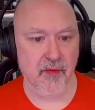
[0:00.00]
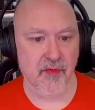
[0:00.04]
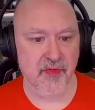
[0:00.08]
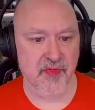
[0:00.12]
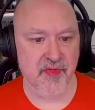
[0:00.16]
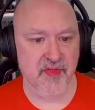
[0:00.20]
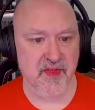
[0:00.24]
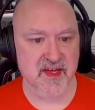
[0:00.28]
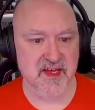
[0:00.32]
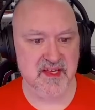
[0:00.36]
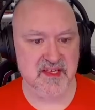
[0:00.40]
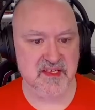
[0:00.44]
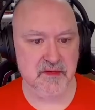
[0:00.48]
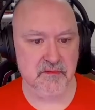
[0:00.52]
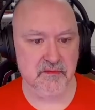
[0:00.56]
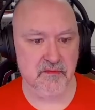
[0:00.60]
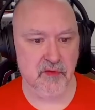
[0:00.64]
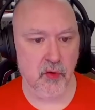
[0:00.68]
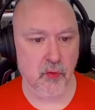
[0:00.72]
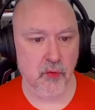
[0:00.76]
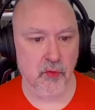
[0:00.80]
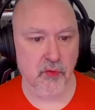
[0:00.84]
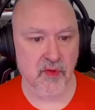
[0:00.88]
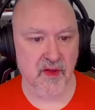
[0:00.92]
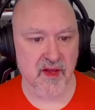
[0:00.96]
these are
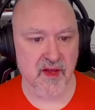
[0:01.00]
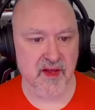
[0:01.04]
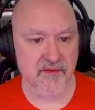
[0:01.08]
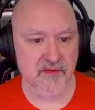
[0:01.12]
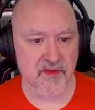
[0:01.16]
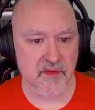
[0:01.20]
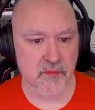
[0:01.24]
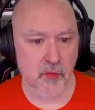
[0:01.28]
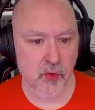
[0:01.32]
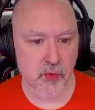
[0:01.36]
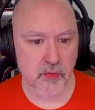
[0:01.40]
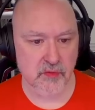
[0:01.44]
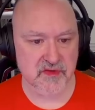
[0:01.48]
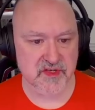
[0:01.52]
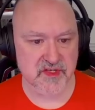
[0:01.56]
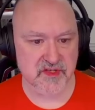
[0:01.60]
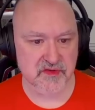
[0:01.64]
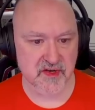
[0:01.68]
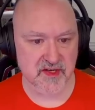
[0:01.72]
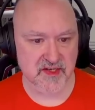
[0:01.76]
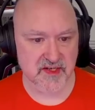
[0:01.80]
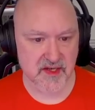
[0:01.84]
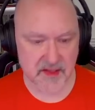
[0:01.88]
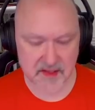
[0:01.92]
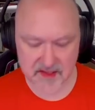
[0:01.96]
all even more
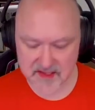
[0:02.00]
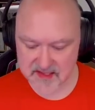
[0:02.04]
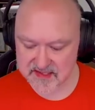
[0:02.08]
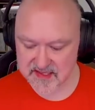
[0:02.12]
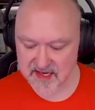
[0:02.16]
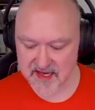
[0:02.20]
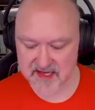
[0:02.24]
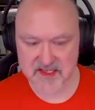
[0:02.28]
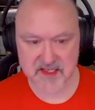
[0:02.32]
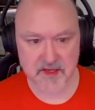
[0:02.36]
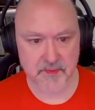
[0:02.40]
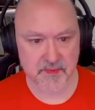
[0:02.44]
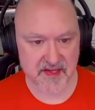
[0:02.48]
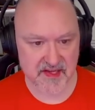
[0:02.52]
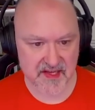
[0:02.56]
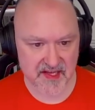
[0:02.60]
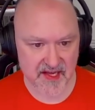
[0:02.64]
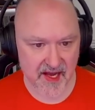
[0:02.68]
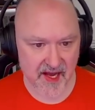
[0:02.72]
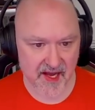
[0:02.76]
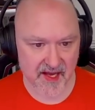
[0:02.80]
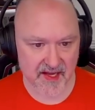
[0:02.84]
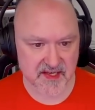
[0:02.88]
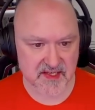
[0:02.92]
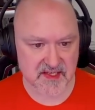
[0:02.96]
restricted. This has to be the
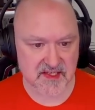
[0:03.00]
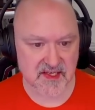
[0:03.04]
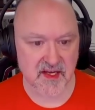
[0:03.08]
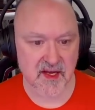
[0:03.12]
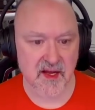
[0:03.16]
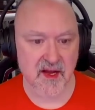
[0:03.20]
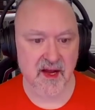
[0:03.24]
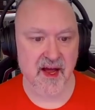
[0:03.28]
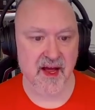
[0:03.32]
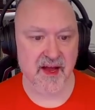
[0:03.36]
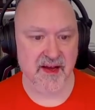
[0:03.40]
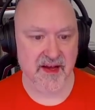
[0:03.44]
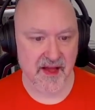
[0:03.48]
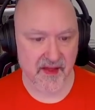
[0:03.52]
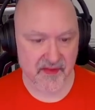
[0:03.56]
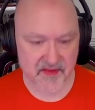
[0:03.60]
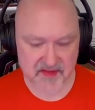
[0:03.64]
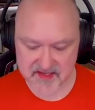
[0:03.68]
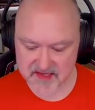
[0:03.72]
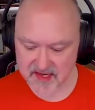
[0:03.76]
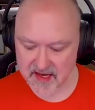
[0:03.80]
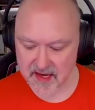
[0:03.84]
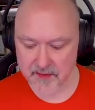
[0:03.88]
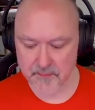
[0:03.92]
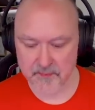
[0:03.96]
eight, and now this
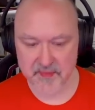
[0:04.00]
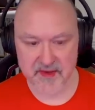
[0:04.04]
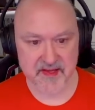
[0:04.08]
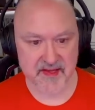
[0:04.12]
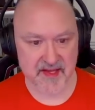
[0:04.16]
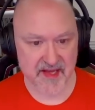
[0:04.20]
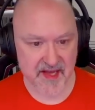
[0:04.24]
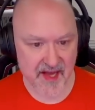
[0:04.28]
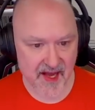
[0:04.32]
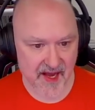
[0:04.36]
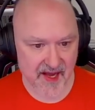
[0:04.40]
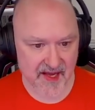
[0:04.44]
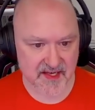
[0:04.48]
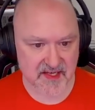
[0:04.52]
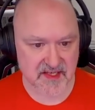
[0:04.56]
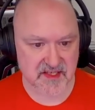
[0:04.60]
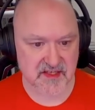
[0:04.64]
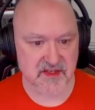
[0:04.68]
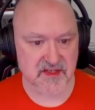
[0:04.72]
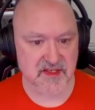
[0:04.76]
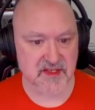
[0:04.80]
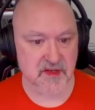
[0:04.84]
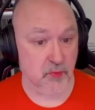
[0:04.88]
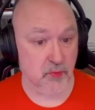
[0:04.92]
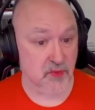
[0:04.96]
can't be the eight.
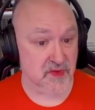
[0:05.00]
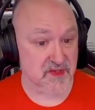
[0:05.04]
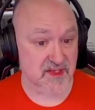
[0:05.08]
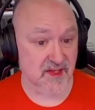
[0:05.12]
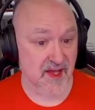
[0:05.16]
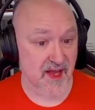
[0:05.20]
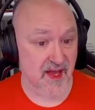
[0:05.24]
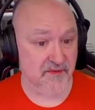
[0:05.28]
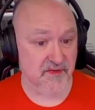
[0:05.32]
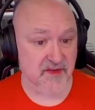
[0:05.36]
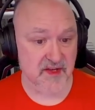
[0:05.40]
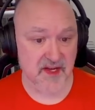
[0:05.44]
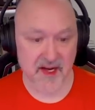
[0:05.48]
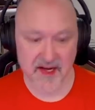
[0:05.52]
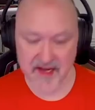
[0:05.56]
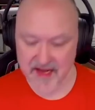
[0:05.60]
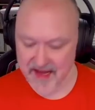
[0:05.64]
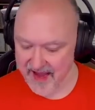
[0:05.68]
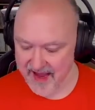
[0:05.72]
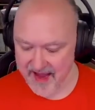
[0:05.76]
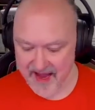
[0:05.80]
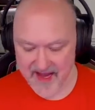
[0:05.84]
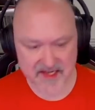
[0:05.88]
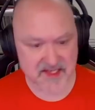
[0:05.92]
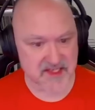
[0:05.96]
So what's left? It
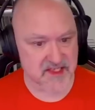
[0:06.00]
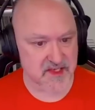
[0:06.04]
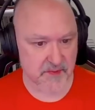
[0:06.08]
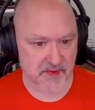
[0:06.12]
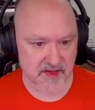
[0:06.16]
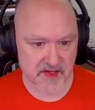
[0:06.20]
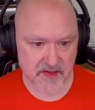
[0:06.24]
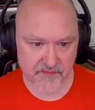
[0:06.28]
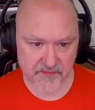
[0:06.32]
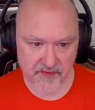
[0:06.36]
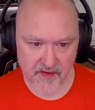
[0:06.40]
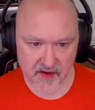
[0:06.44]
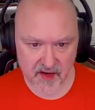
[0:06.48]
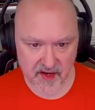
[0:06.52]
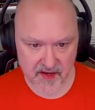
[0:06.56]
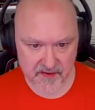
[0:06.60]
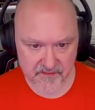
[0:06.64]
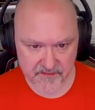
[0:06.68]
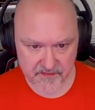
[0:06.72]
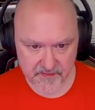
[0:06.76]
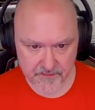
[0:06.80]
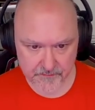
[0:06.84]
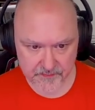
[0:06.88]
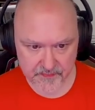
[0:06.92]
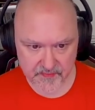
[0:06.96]
has to be the
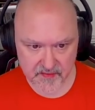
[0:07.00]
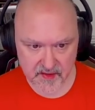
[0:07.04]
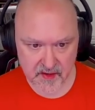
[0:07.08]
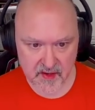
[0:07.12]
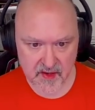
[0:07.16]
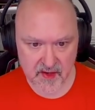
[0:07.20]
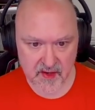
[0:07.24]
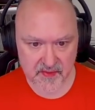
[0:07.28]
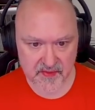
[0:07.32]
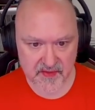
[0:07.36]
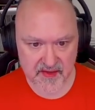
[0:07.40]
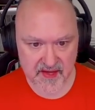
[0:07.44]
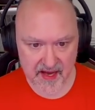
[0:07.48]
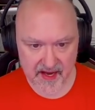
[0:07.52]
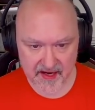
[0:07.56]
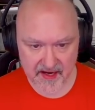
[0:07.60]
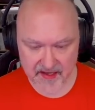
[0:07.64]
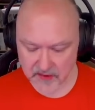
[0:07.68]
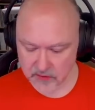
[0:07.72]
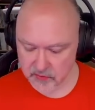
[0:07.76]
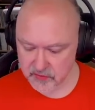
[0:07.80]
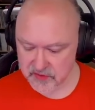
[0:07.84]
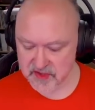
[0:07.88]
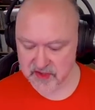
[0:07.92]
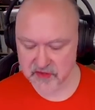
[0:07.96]
five. The 8
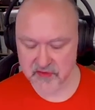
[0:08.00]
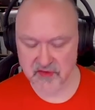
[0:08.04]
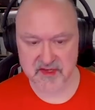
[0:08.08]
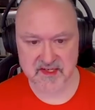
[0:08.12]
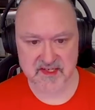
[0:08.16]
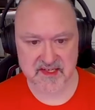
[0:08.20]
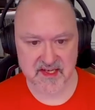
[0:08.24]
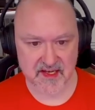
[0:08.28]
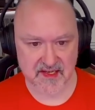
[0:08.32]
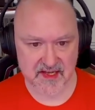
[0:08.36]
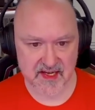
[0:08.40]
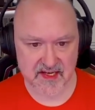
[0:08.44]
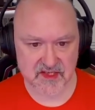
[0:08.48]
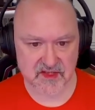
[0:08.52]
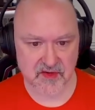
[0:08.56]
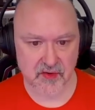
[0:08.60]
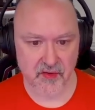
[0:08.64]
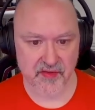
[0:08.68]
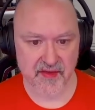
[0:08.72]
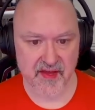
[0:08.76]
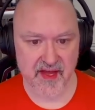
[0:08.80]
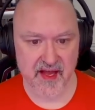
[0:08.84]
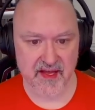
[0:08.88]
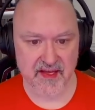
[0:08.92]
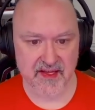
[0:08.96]
looks across saying, that's not
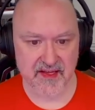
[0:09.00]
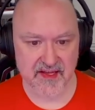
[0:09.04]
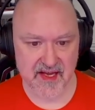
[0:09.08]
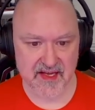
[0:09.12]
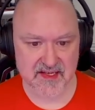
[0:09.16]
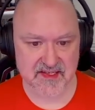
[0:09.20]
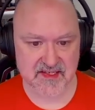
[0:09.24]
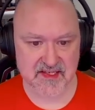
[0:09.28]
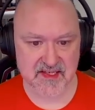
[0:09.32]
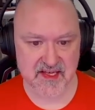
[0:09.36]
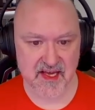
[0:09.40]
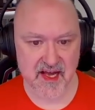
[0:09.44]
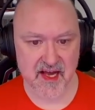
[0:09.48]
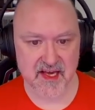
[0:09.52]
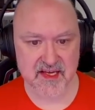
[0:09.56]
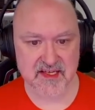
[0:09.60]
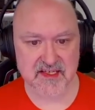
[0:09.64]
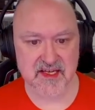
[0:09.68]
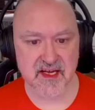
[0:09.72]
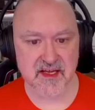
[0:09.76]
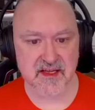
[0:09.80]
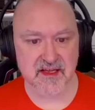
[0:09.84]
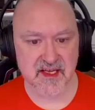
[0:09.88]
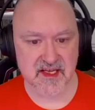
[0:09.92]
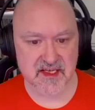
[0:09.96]
the 8, that's the 8,
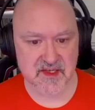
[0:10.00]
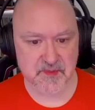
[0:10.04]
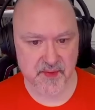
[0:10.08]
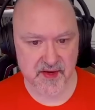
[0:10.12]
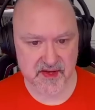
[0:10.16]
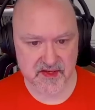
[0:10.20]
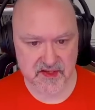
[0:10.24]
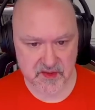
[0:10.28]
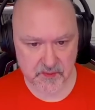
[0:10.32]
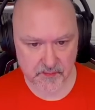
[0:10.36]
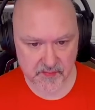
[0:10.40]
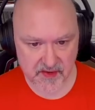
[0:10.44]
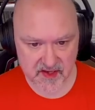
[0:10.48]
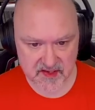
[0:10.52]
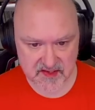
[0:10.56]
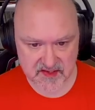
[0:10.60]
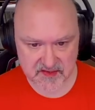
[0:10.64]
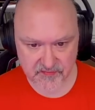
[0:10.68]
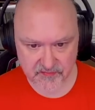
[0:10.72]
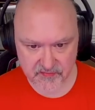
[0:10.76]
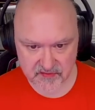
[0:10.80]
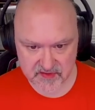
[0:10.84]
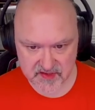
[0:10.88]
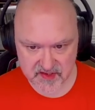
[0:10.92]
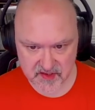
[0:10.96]
and these pencil marks
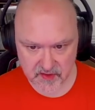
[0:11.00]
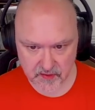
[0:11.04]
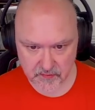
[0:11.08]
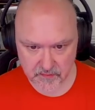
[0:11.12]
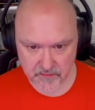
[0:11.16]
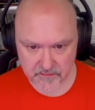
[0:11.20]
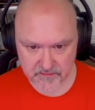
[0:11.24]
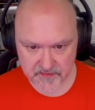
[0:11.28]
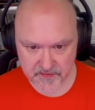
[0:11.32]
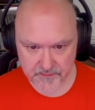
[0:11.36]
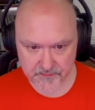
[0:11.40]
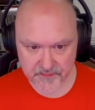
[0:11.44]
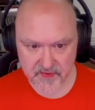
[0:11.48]
have resolved.